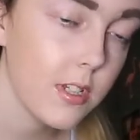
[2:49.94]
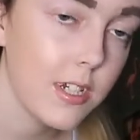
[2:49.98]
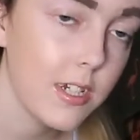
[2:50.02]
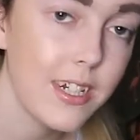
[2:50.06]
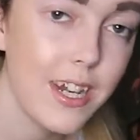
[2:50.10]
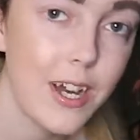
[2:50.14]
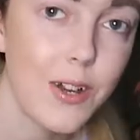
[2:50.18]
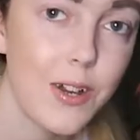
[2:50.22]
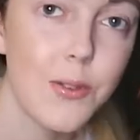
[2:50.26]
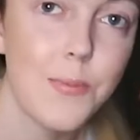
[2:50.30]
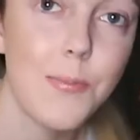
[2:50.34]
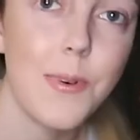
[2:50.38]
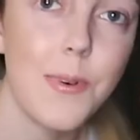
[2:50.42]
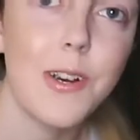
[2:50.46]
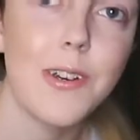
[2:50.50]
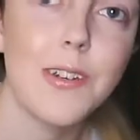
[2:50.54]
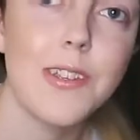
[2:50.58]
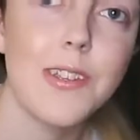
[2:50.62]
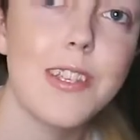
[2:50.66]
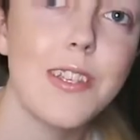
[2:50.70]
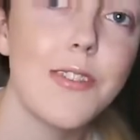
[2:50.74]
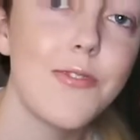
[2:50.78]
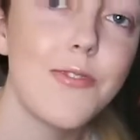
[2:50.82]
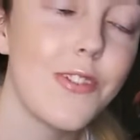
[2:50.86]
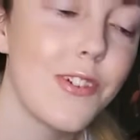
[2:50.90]
now the
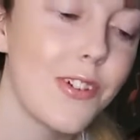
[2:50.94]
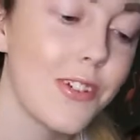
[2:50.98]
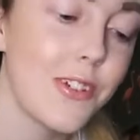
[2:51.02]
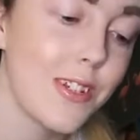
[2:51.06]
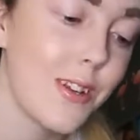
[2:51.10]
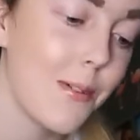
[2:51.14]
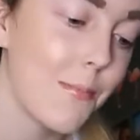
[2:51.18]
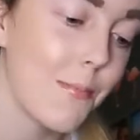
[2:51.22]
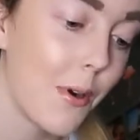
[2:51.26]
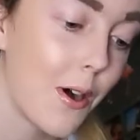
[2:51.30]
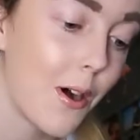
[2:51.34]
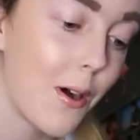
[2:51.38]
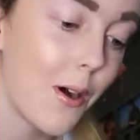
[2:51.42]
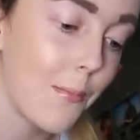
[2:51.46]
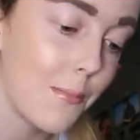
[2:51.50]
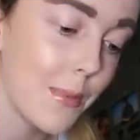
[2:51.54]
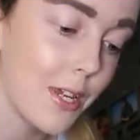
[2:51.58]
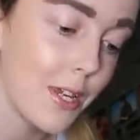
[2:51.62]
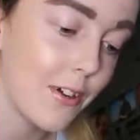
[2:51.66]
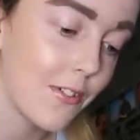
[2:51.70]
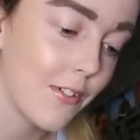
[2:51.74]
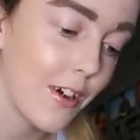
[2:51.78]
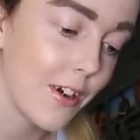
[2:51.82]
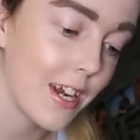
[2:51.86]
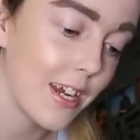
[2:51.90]
box is falling apart on me,
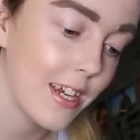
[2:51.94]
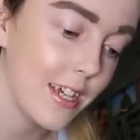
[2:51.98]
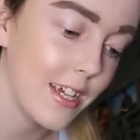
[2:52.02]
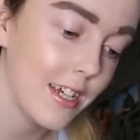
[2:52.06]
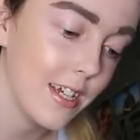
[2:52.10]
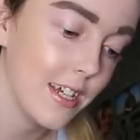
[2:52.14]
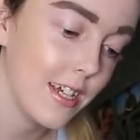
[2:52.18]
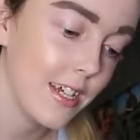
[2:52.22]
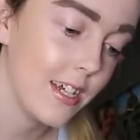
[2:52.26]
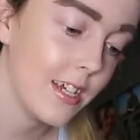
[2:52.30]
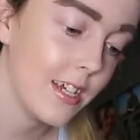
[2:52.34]
great.